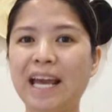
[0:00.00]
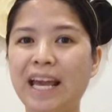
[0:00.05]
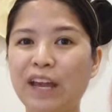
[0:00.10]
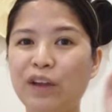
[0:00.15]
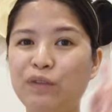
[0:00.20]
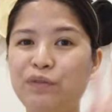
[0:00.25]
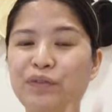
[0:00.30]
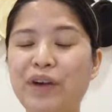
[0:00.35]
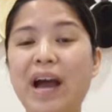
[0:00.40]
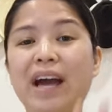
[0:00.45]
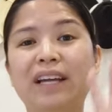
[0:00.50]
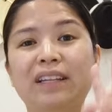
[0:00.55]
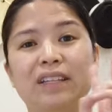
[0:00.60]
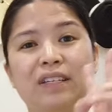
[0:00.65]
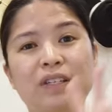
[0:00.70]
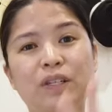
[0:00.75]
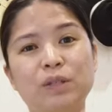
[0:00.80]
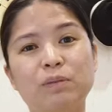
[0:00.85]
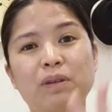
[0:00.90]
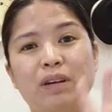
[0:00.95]
In fact,
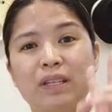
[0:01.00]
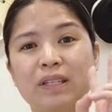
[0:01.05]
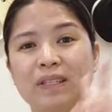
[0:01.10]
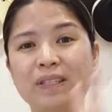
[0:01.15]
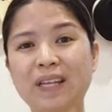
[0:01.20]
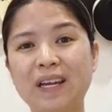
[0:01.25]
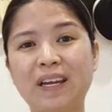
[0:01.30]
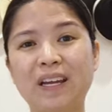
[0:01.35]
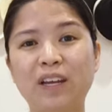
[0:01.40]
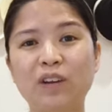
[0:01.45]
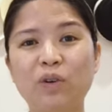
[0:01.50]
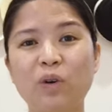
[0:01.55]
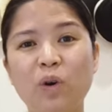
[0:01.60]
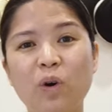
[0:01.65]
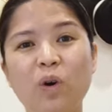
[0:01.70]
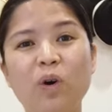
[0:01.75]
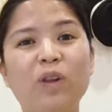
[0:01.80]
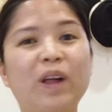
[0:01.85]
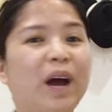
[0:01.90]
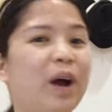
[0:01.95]
this is my second
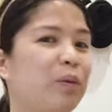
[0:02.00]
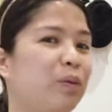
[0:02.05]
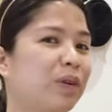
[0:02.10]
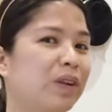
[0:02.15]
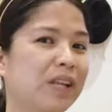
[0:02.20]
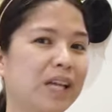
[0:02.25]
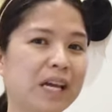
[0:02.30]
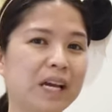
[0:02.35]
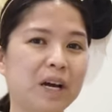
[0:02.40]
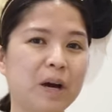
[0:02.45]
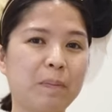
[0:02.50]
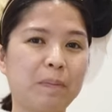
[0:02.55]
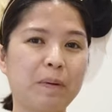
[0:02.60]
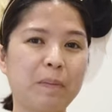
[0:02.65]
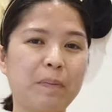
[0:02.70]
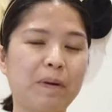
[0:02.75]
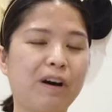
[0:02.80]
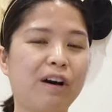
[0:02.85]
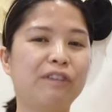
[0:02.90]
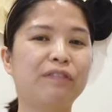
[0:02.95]
haul. I will link up
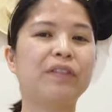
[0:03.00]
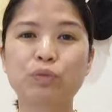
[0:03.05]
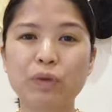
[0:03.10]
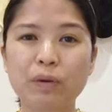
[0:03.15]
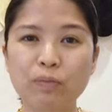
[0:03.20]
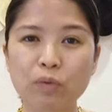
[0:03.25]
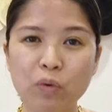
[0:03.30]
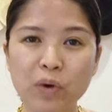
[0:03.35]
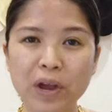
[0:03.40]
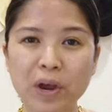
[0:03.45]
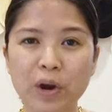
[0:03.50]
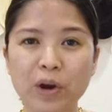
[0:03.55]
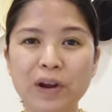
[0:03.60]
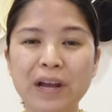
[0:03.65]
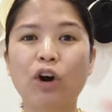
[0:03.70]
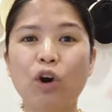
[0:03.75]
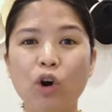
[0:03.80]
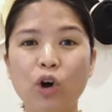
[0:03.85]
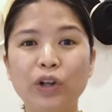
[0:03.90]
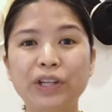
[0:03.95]
above, swimwear
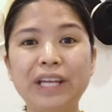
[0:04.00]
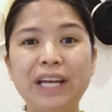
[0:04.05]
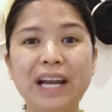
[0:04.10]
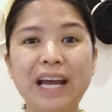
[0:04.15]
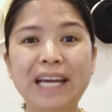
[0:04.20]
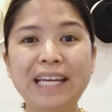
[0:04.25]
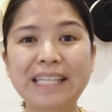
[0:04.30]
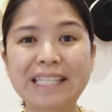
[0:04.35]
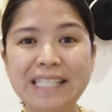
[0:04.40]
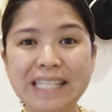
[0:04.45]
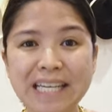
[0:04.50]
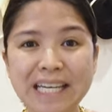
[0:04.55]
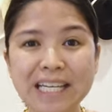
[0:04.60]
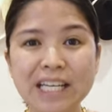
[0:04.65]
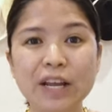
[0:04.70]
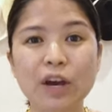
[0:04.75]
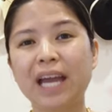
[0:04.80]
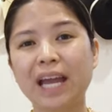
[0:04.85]
haul that I did.